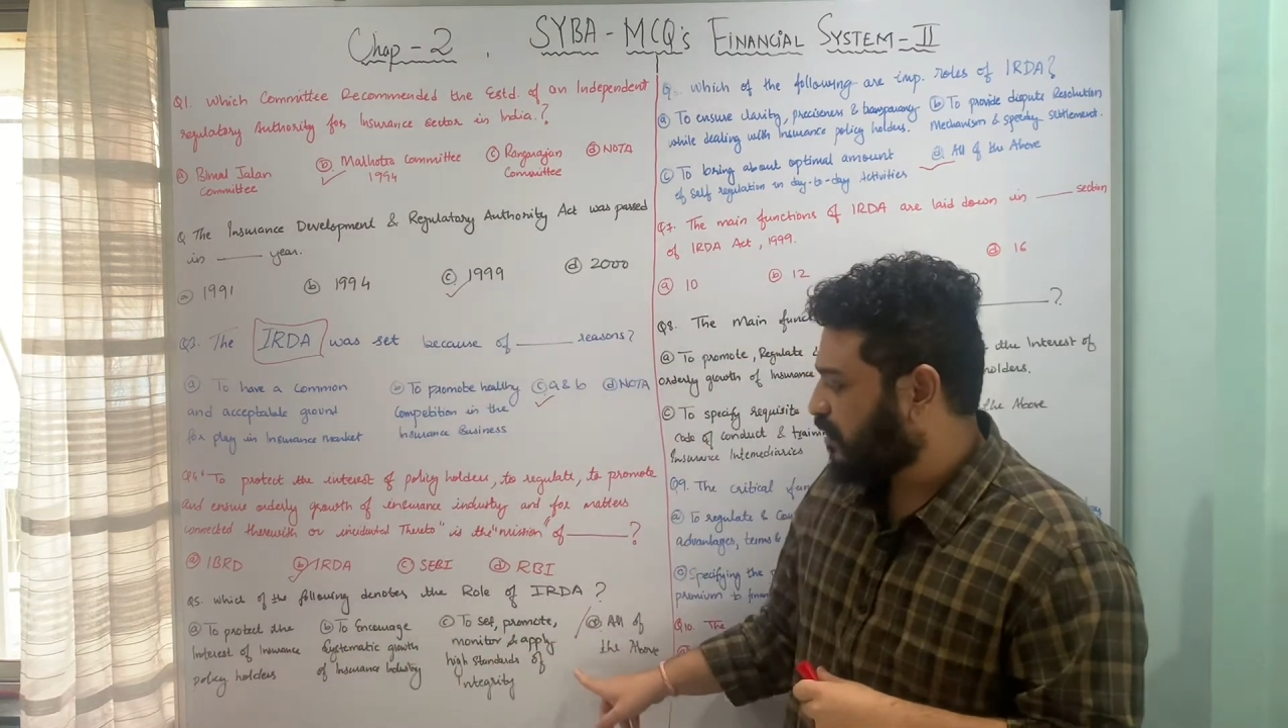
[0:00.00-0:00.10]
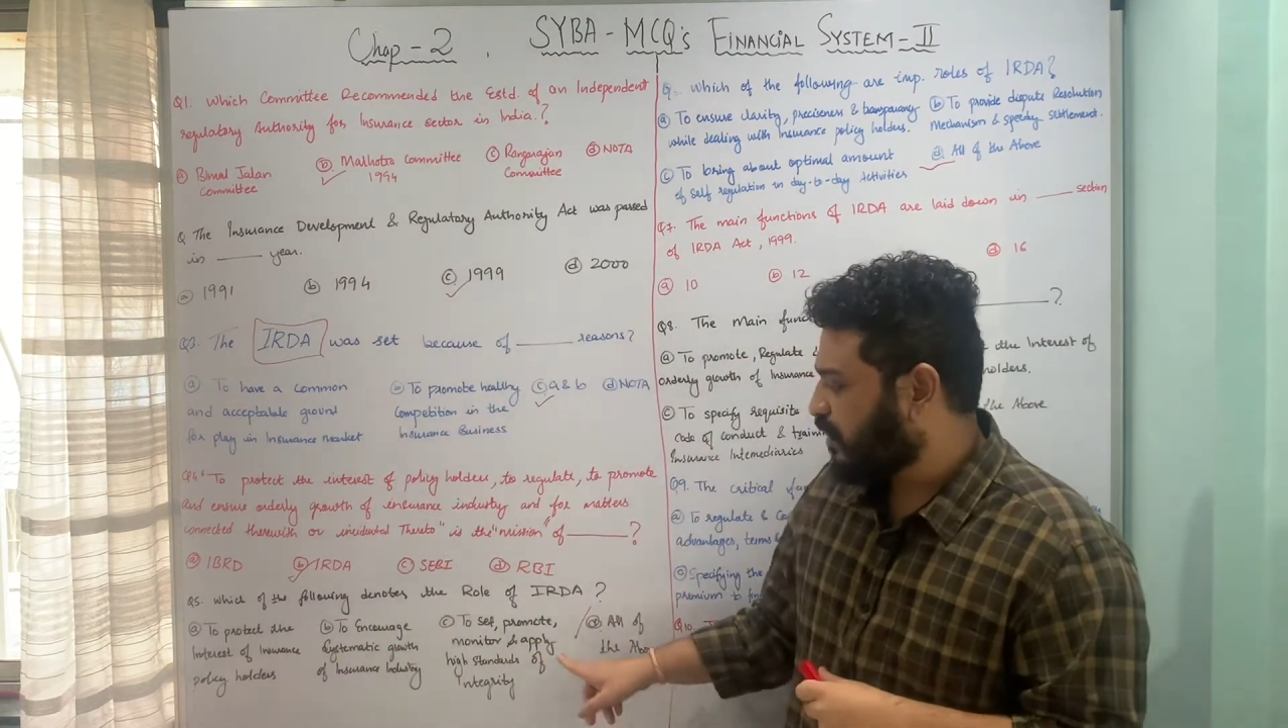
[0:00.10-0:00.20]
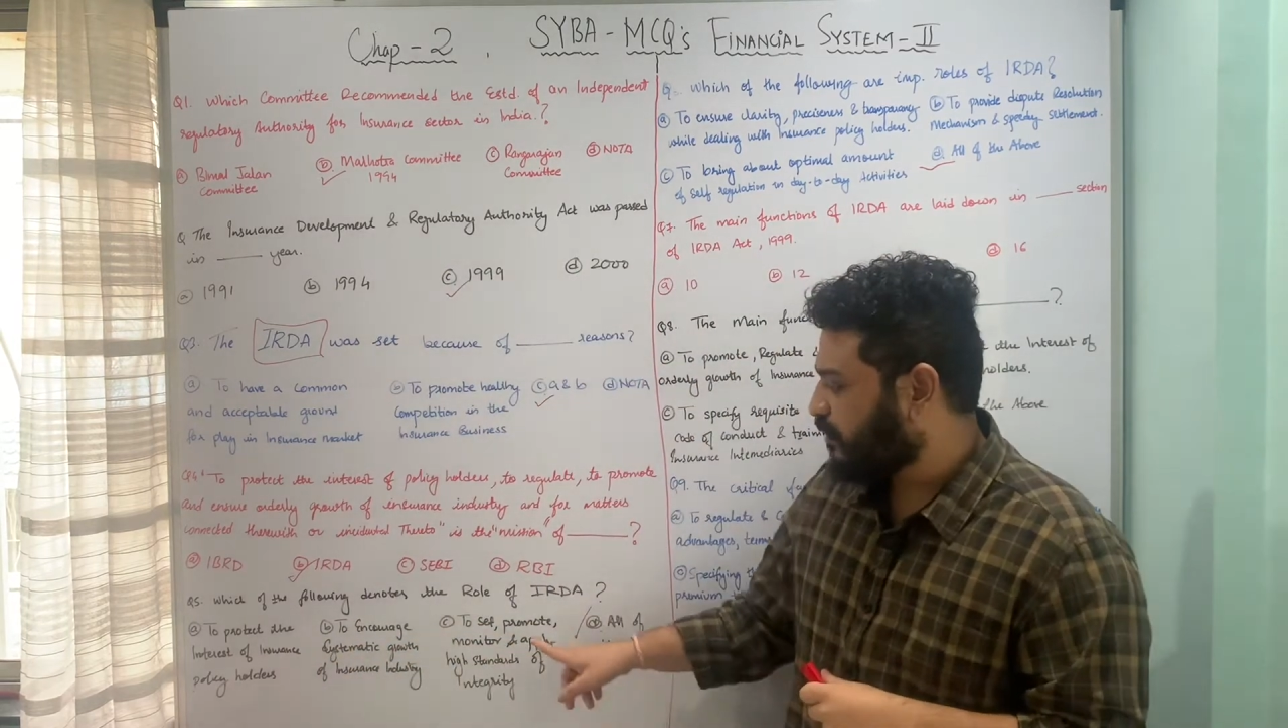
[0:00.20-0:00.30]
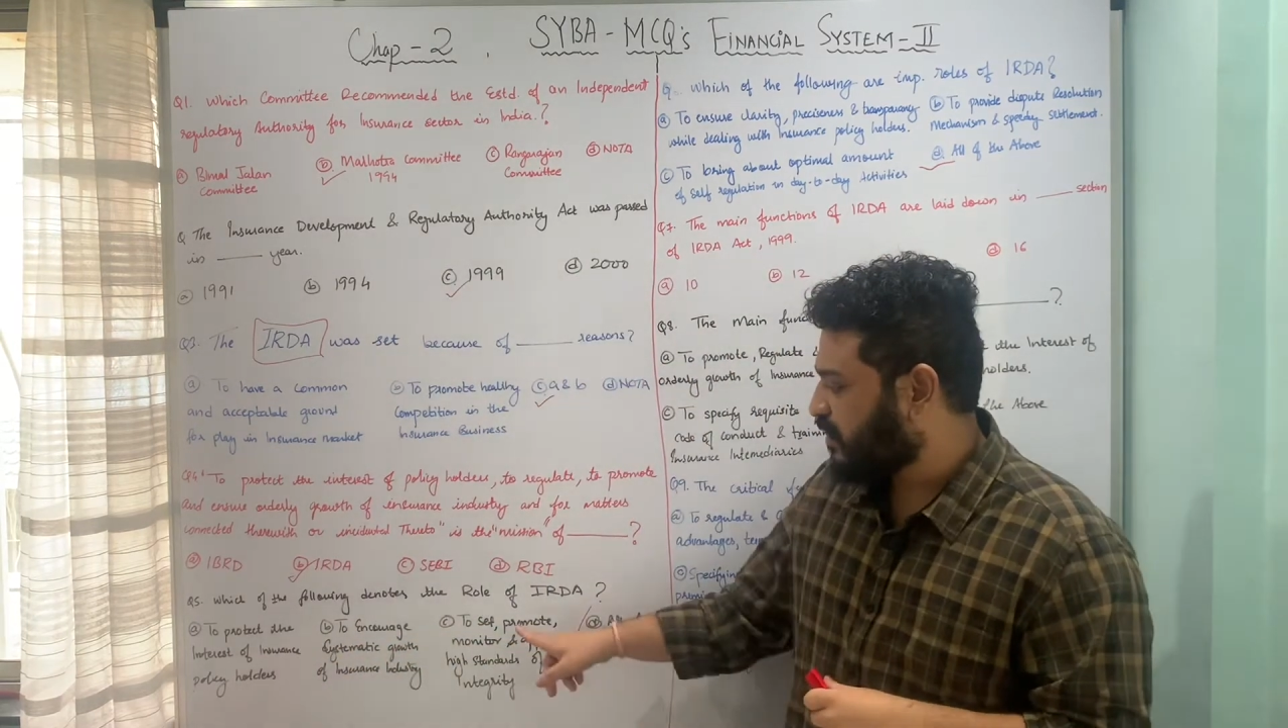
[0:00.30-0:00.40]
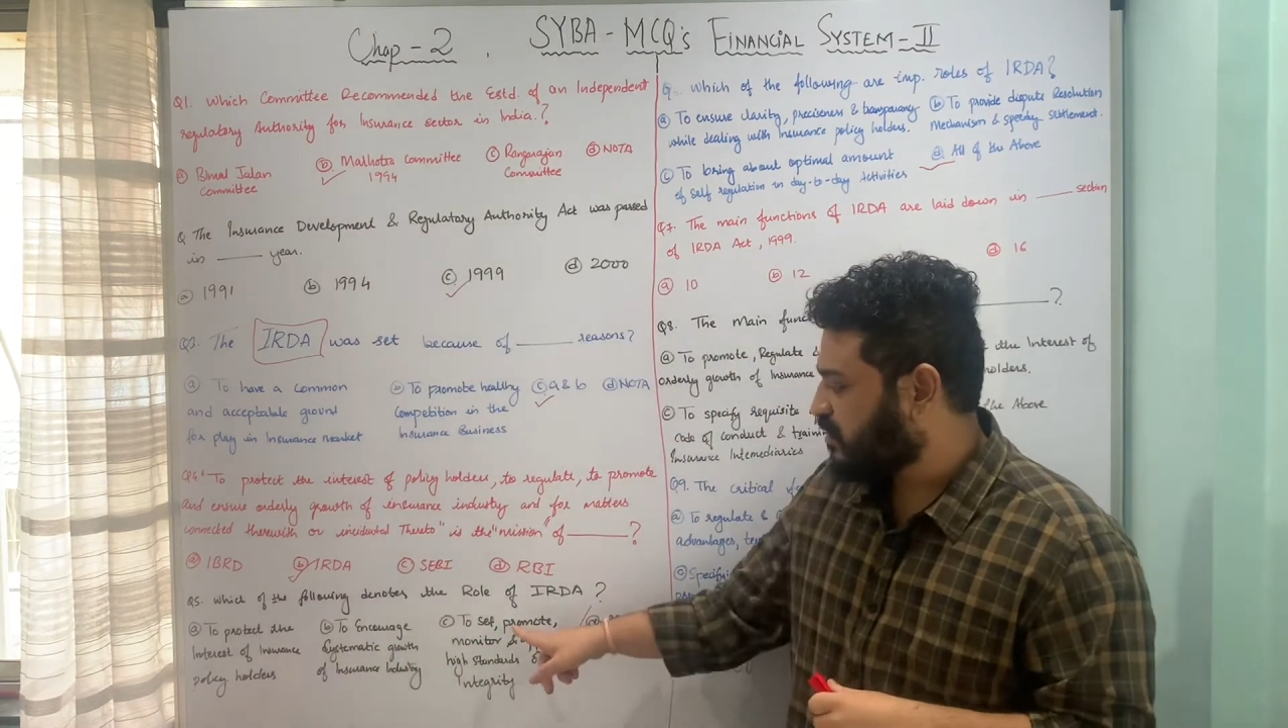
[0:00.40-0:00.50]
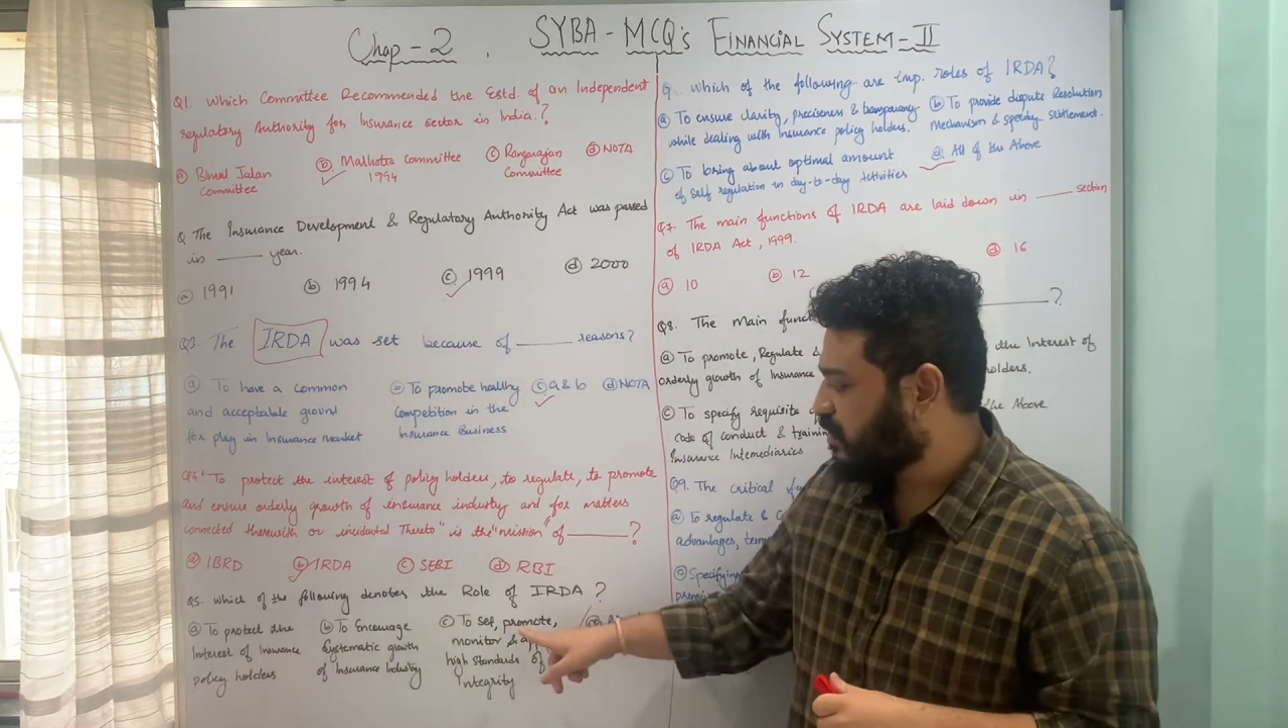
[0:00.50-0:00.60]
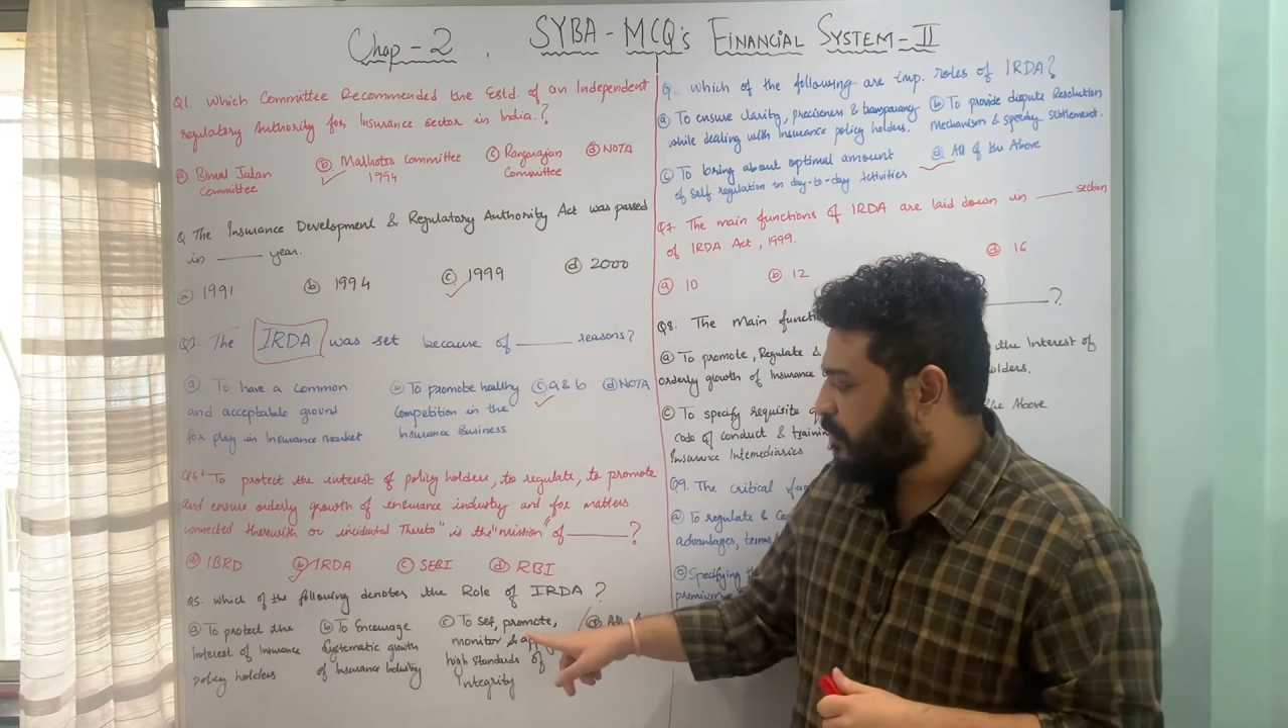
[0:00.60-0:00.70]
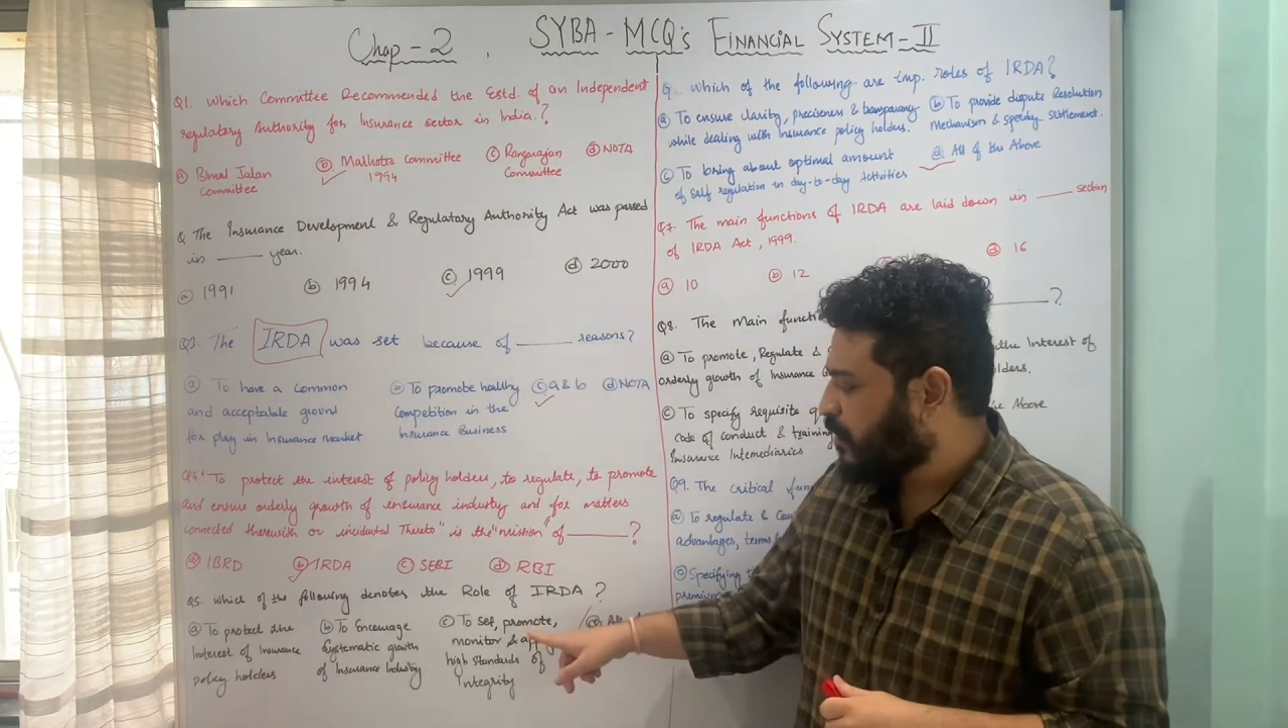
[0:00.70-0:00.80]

That means